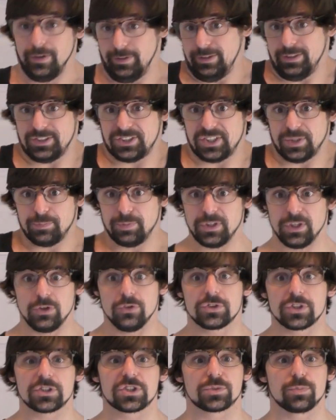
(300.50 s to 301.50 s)
then simply
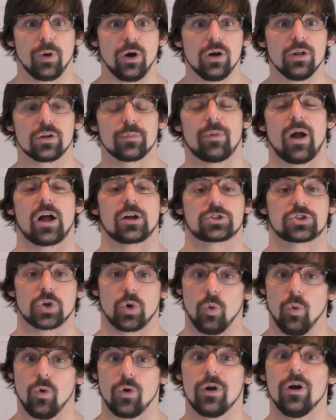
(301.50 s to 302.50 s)
use a smaller box
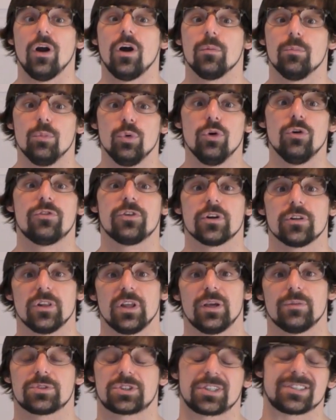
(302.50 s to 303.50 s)
or move your
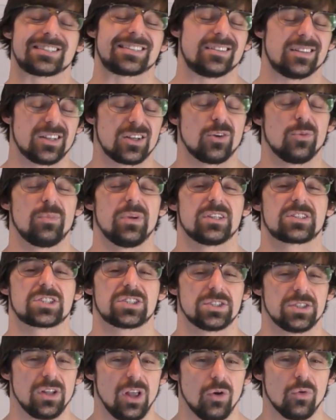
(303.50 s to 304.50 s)
limbs just a little bit
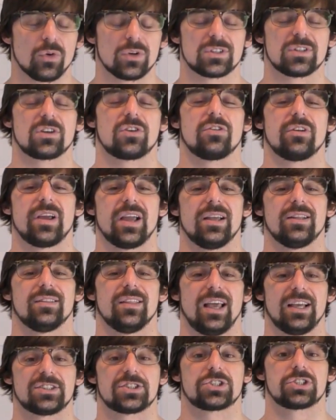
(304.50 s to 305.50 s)
slower to create
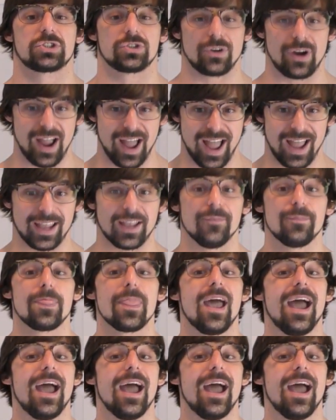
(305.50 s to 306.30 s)
less drag.